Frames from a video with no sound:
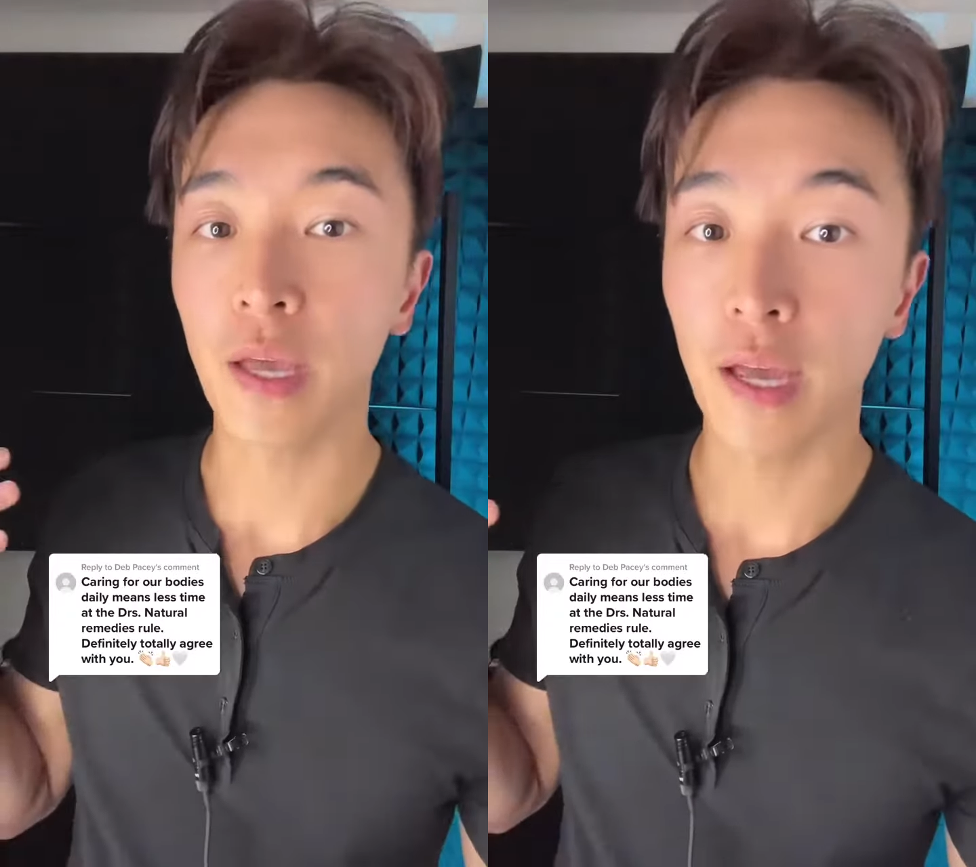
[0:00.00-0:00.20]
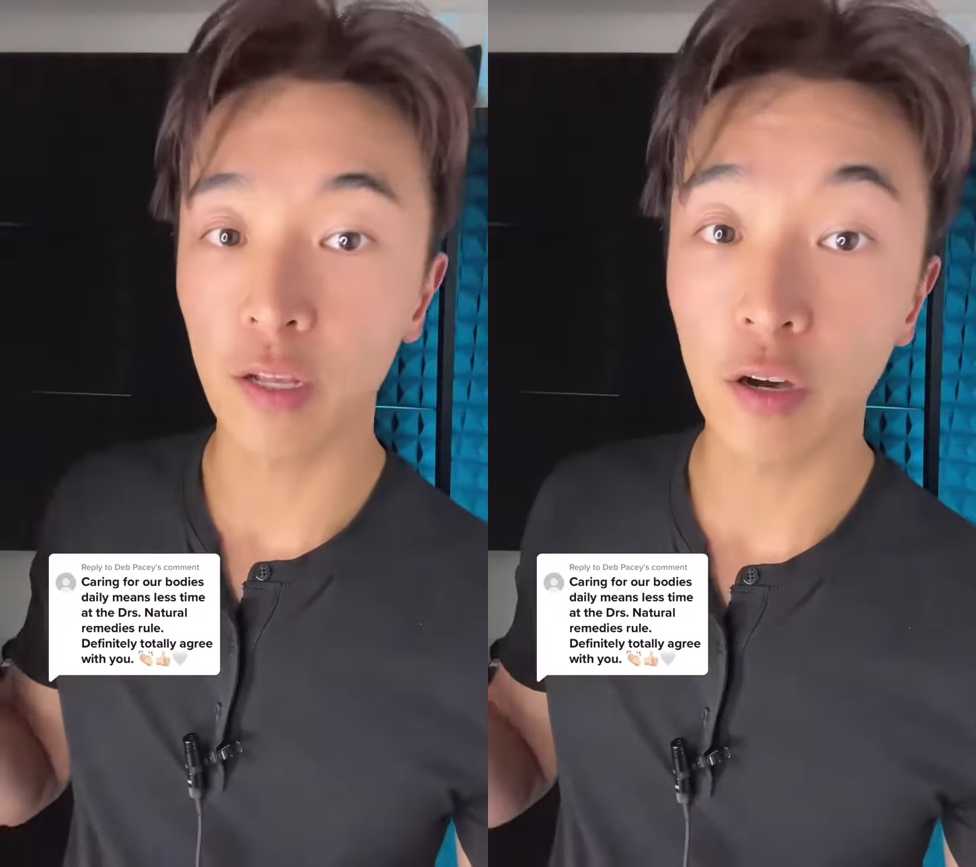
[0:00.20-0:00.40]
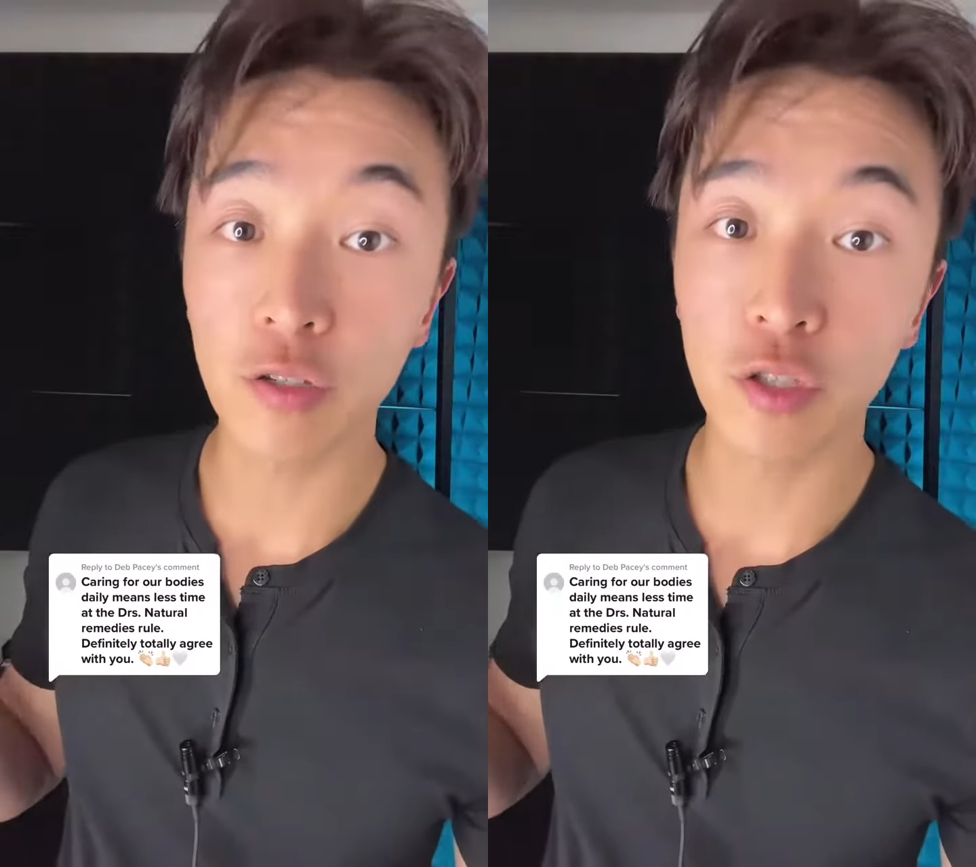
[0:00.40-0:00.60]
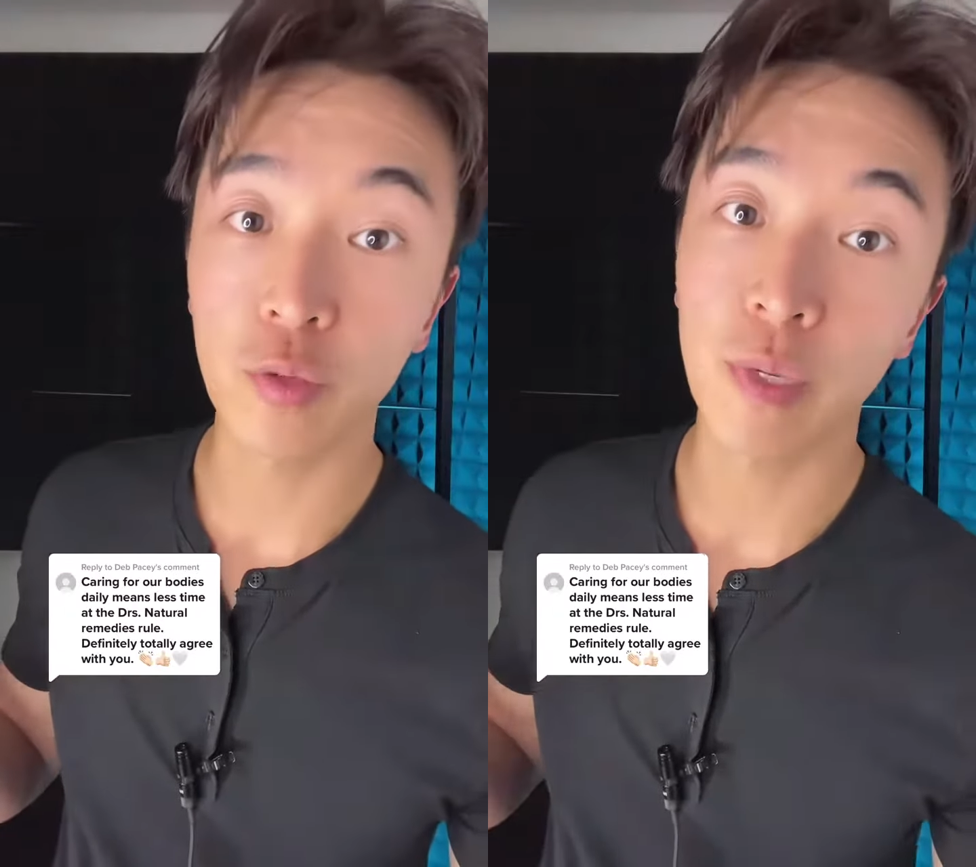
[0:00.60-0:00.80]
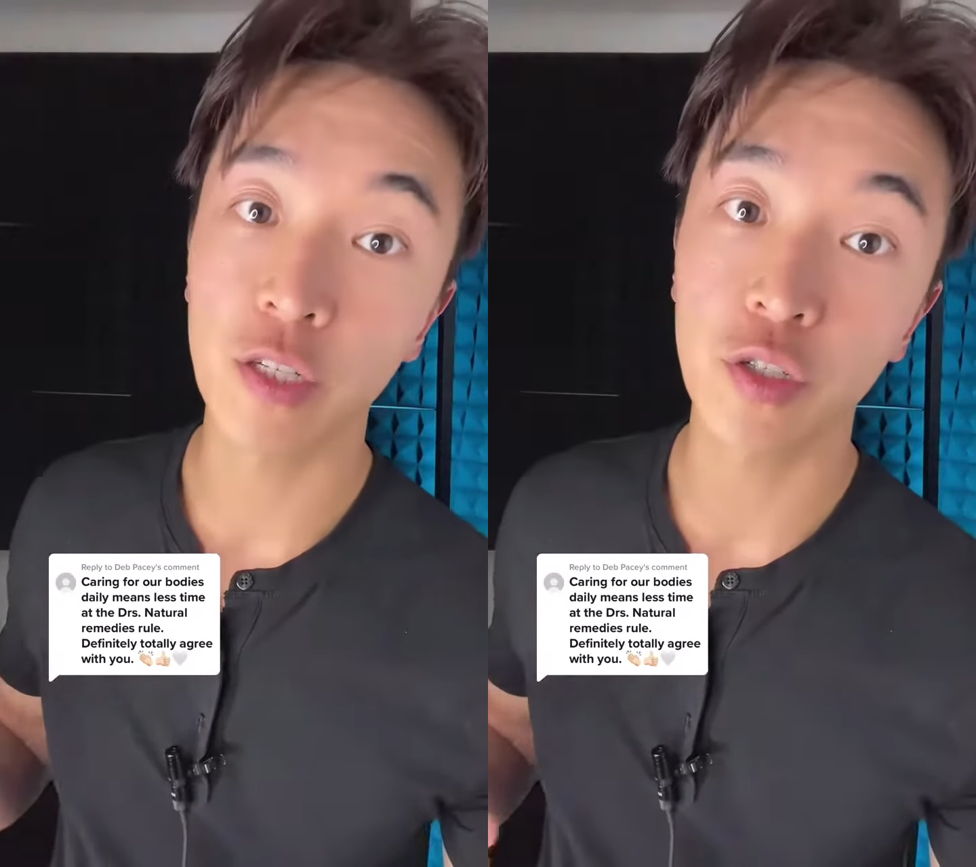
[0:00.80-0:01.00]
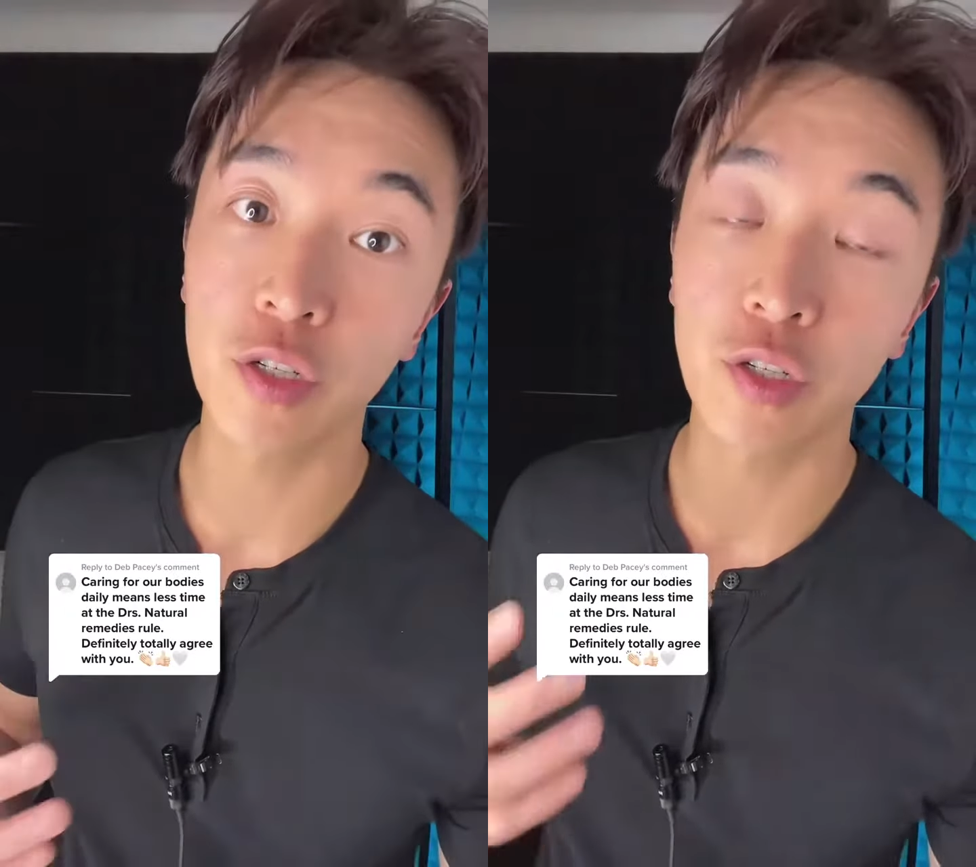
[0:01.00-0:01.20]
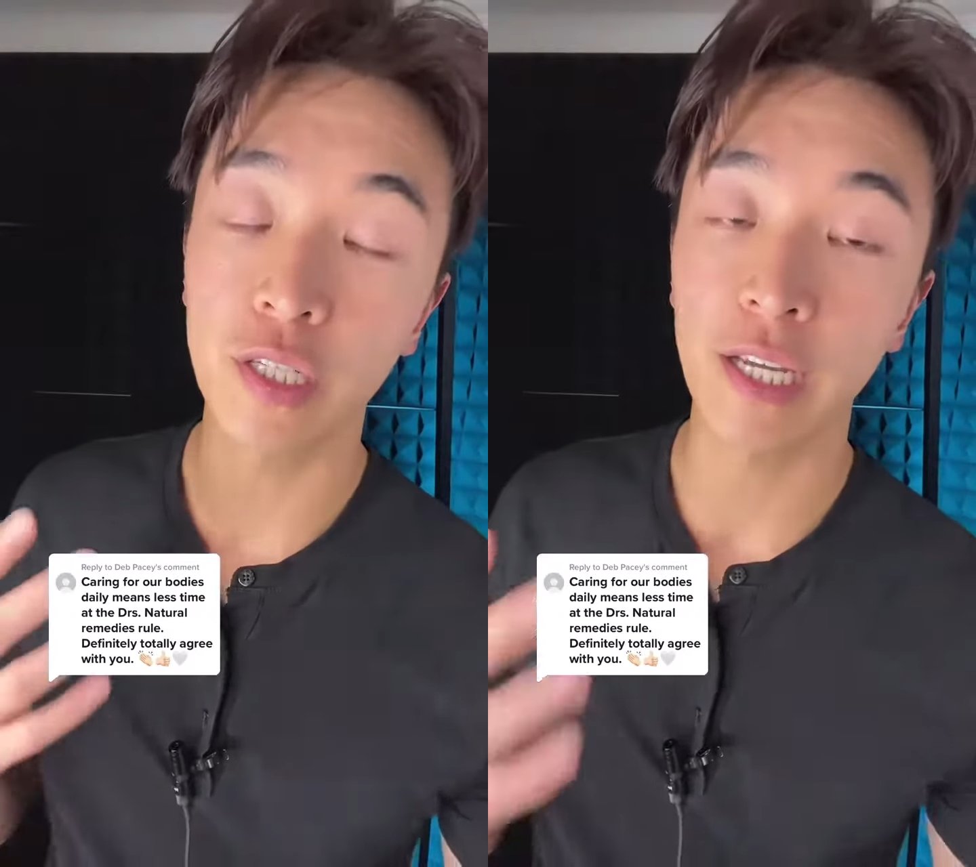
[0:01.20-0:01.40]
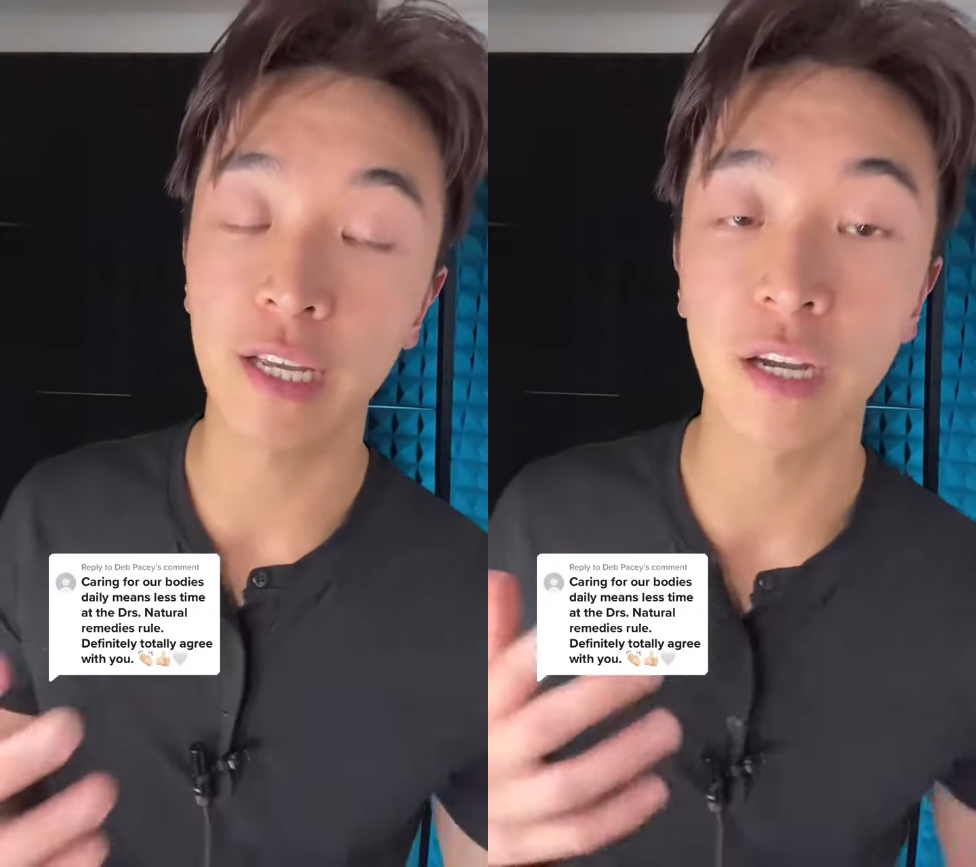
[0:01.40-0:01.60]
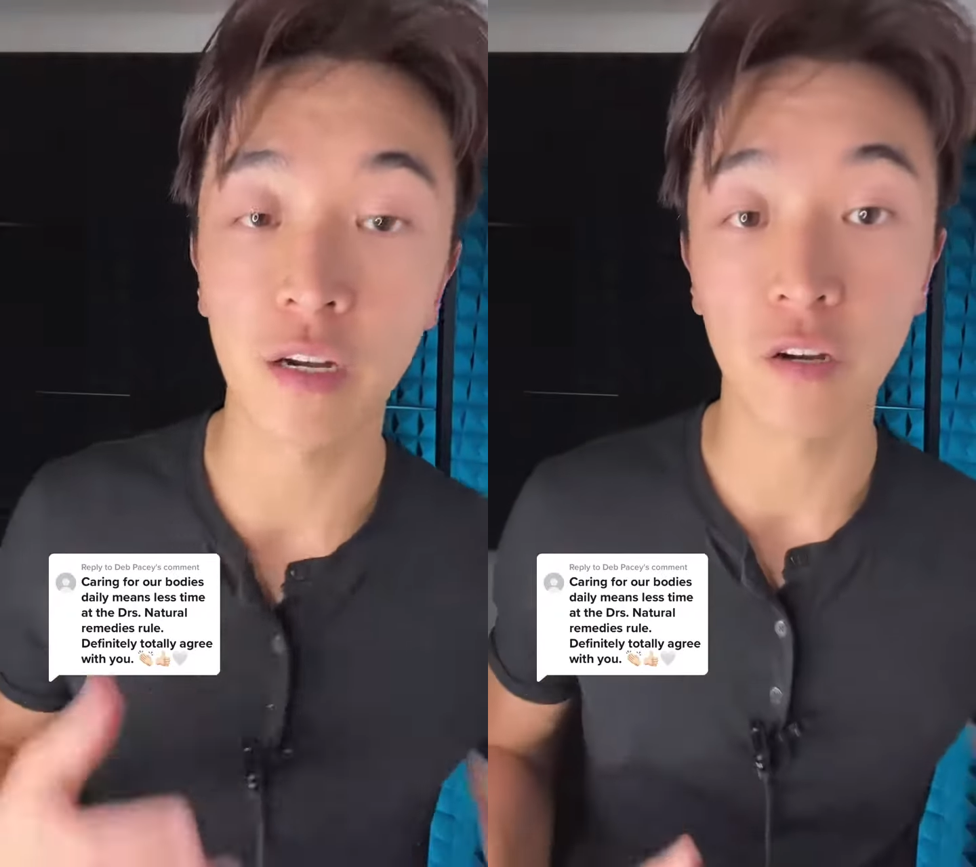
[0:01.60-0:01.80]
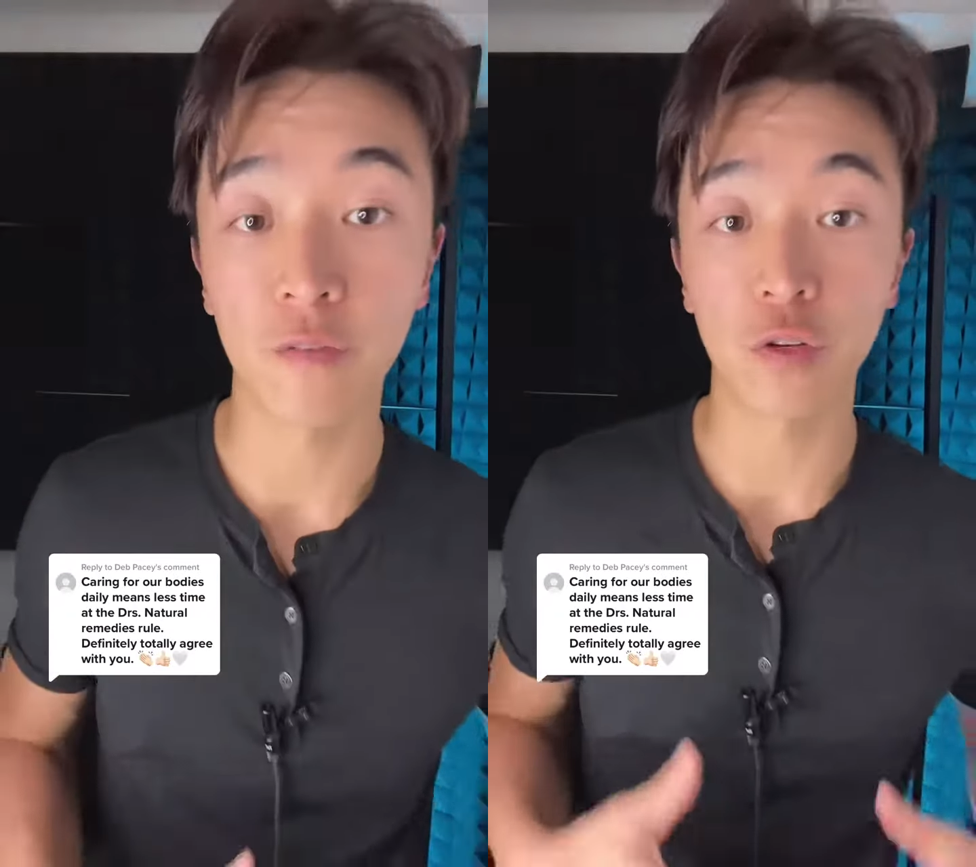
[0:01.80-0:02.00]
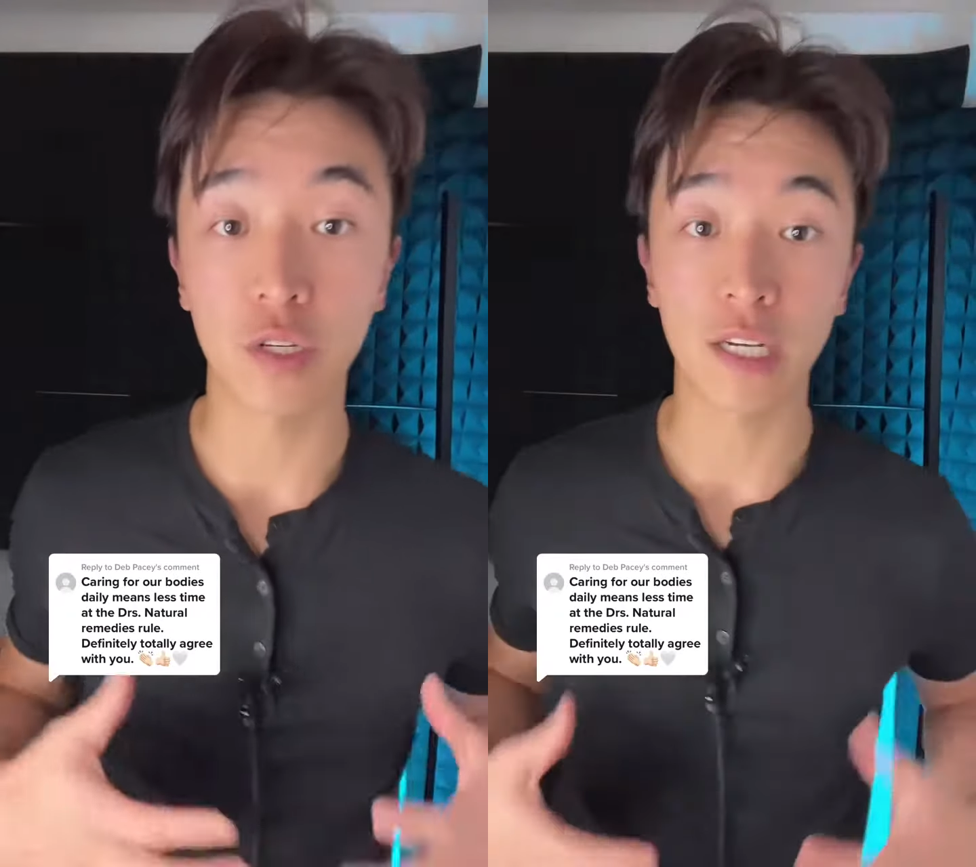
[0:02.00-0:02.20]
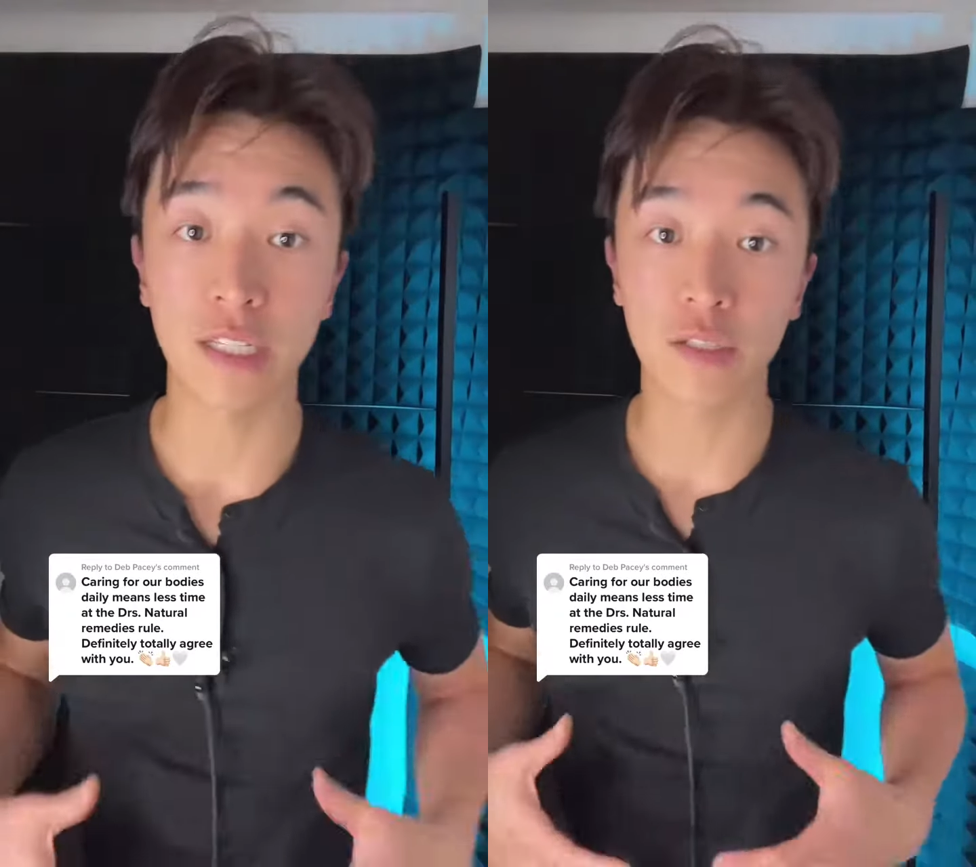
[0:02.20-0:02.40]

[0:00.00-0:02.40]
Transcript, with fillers: and also make sure you take care of your gut.